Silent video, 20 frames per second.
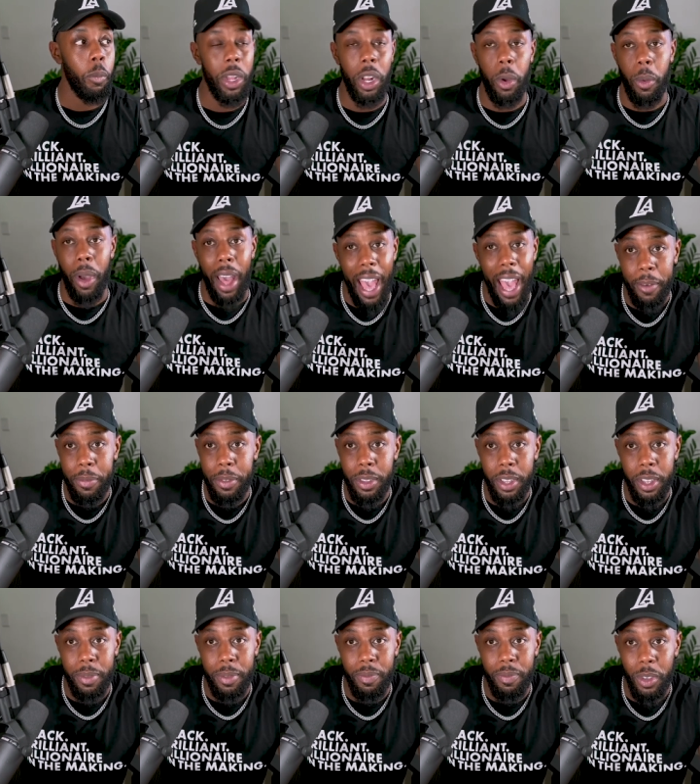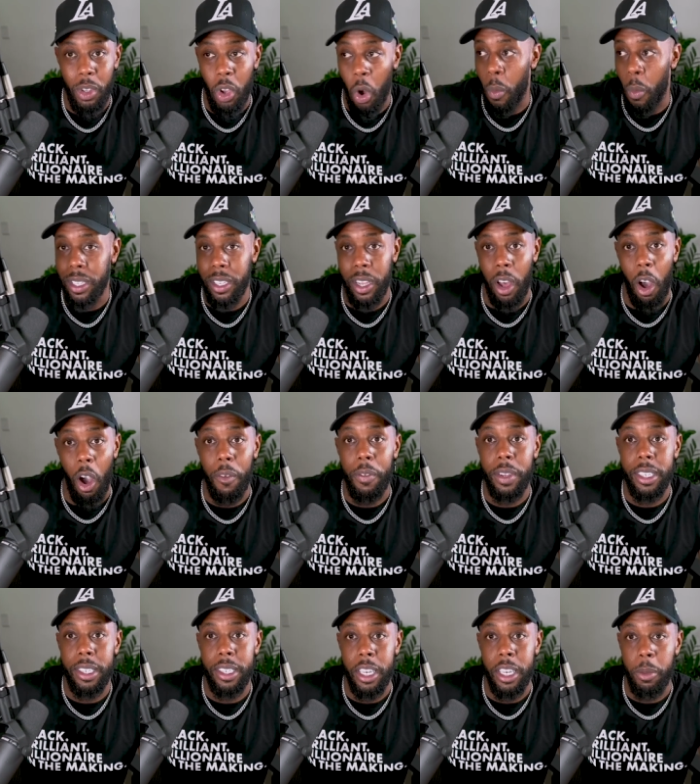we don't have to go into
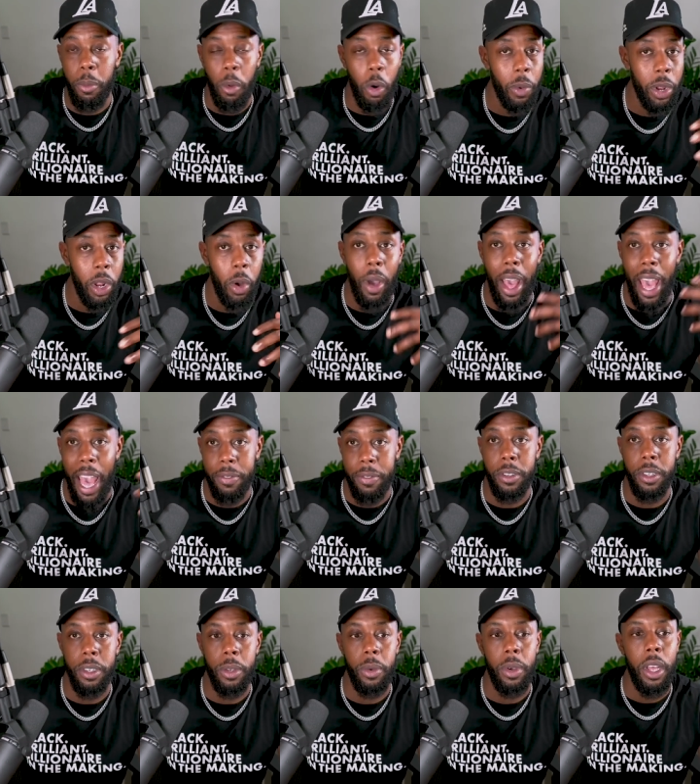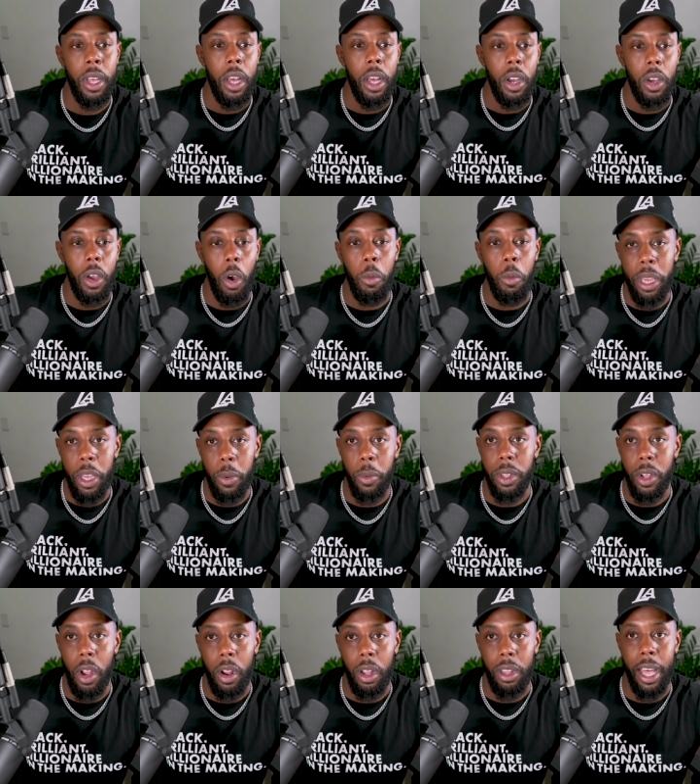offices anymore. We don't have to go meet with
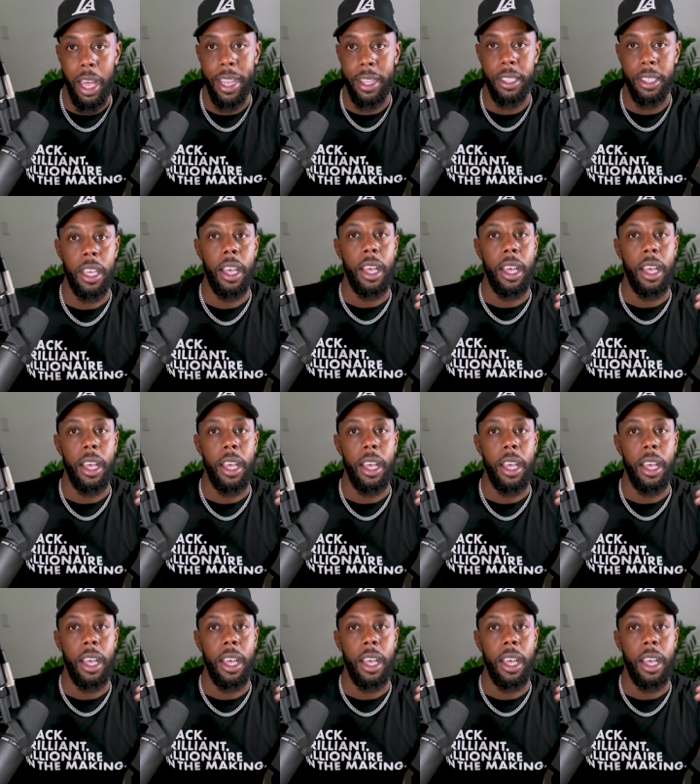our clients.